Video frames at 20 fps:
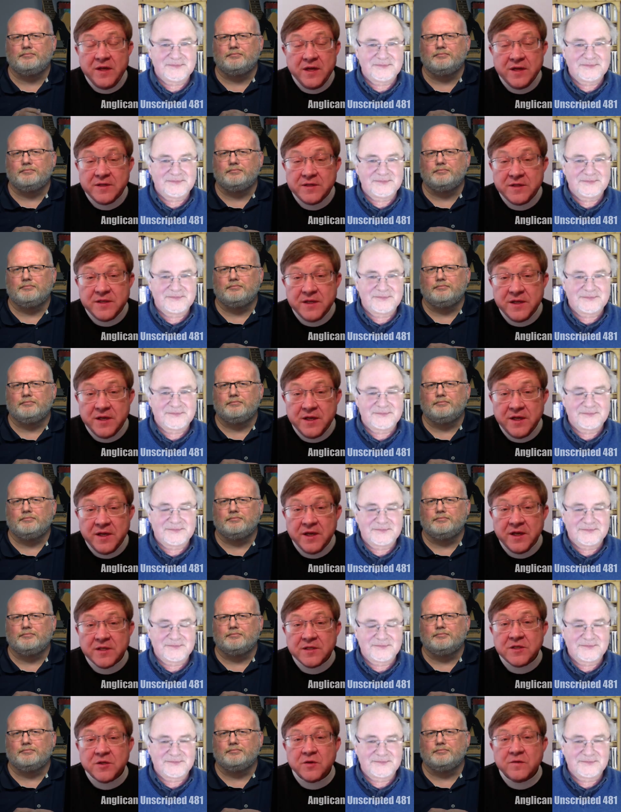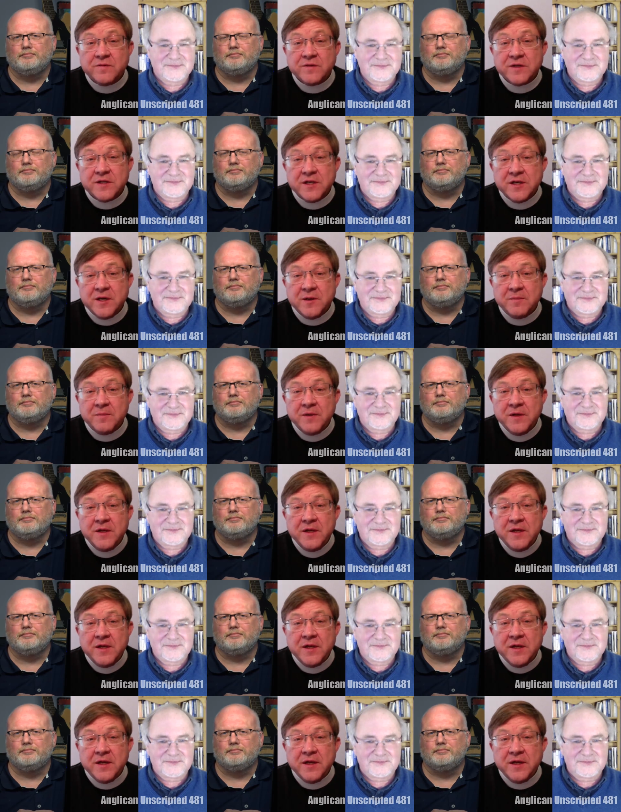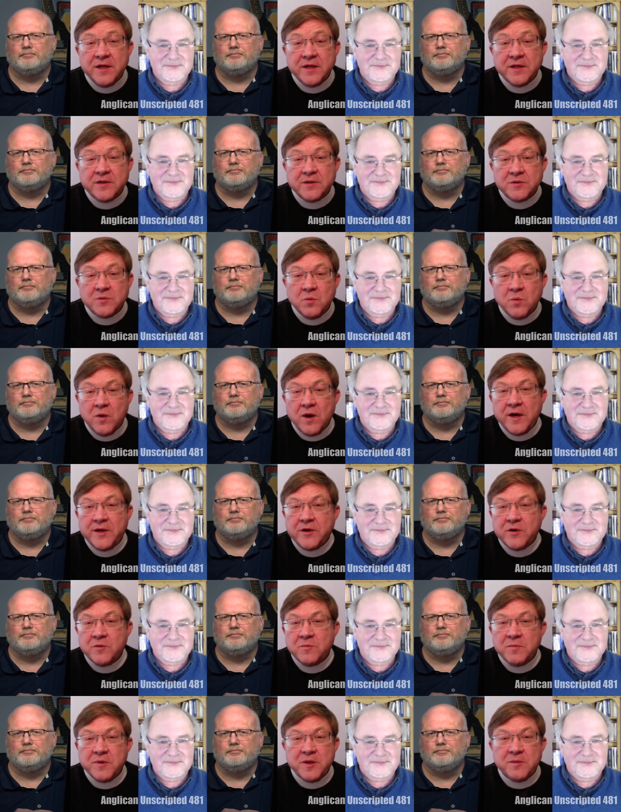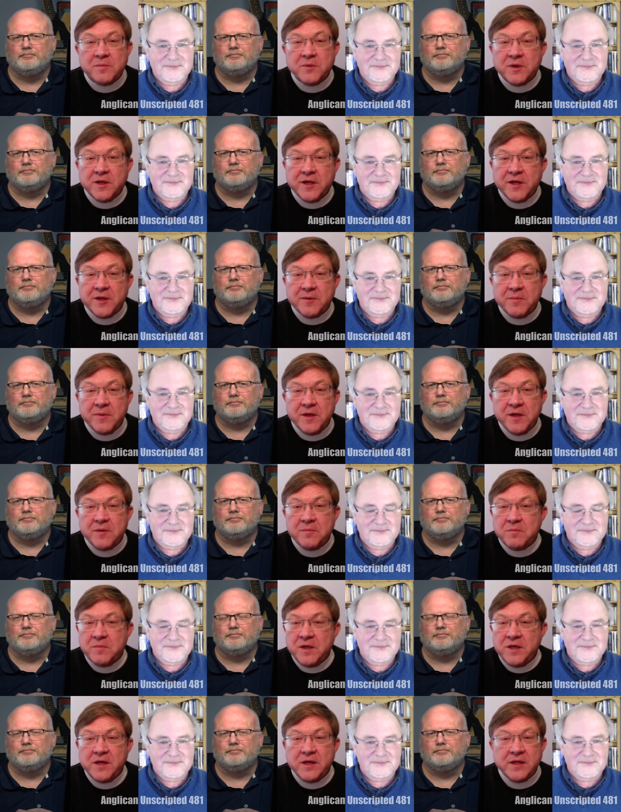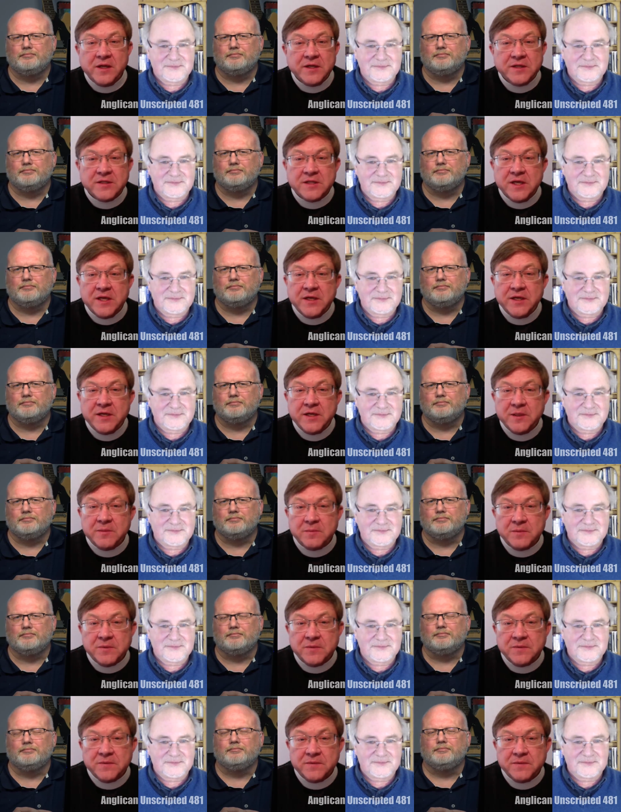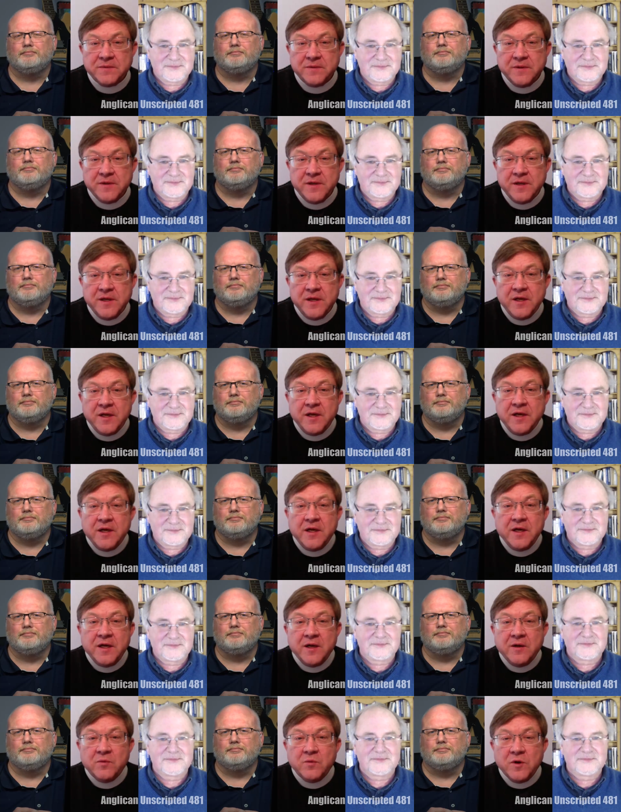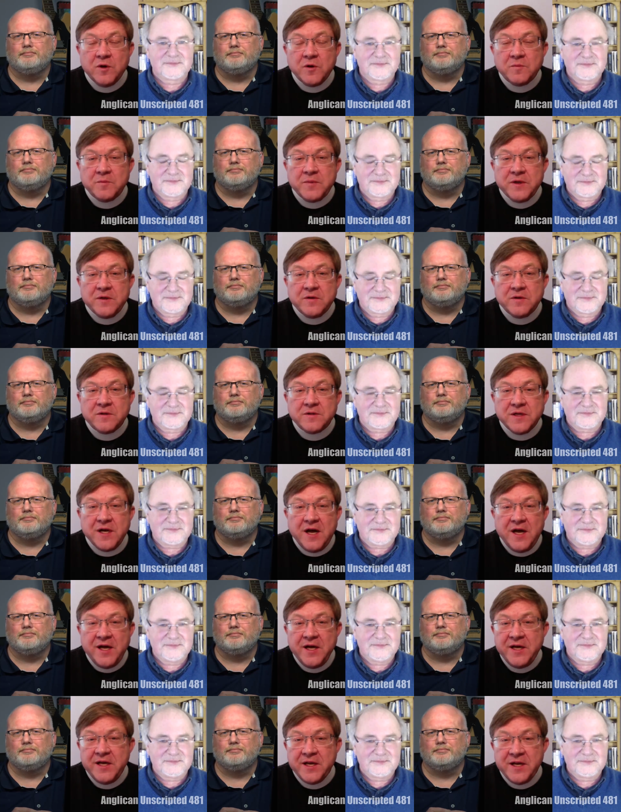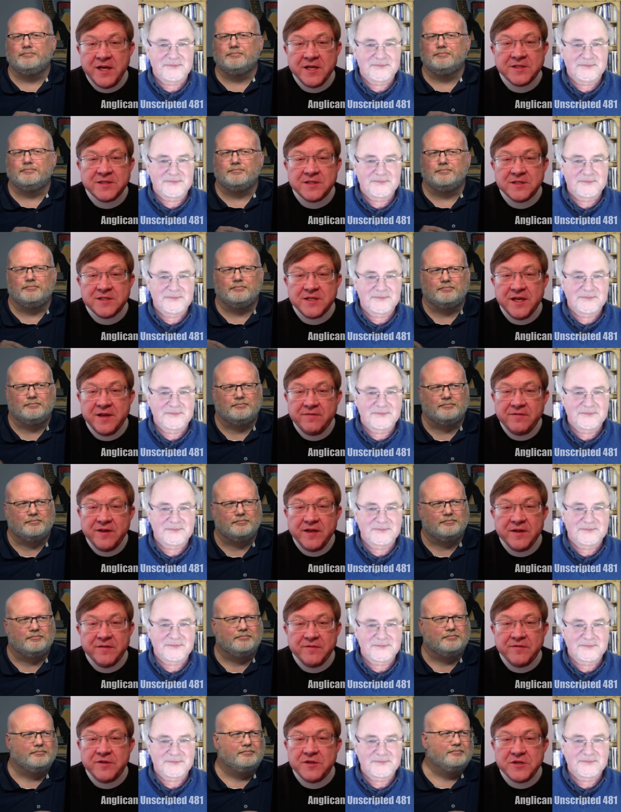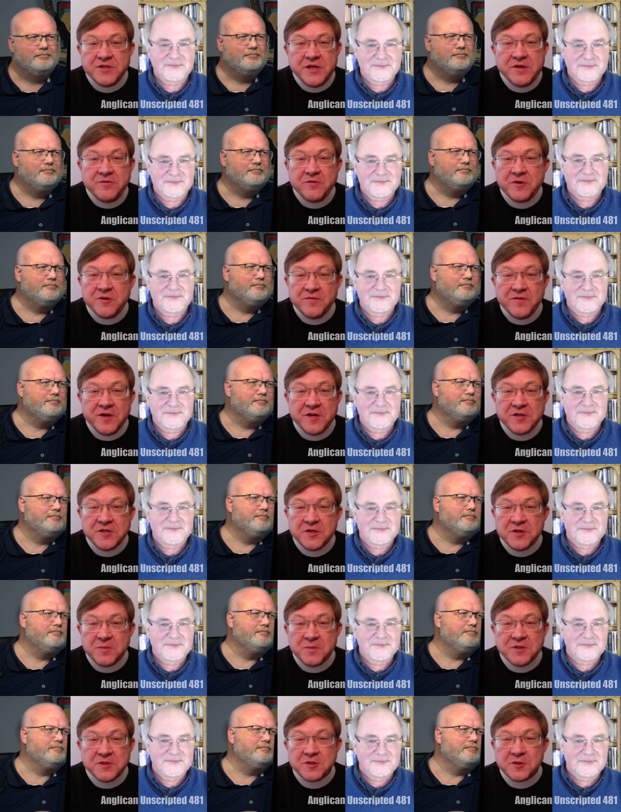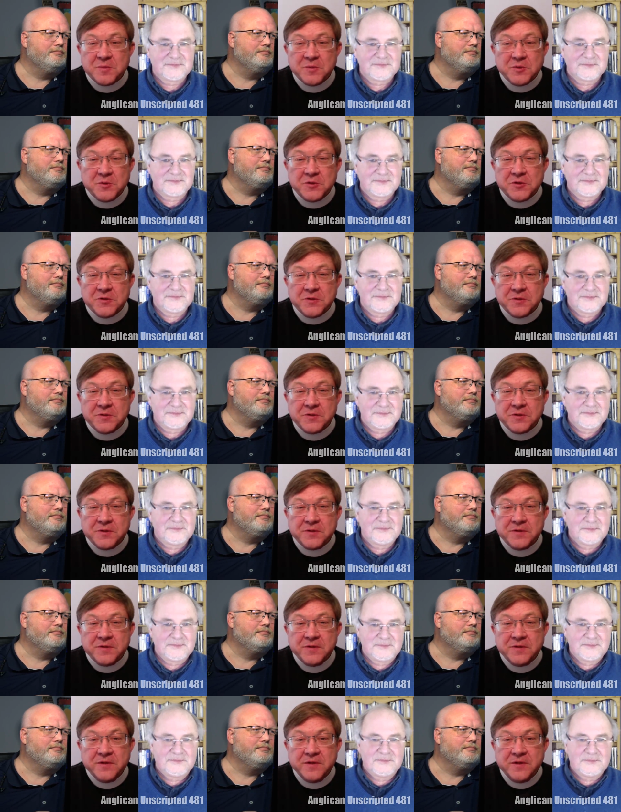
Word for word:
Speaker 1: the ACNA has to overcome is why don't people like me immediately sign up? Well, because I, in essence, have left the General Convention Episcopal Church.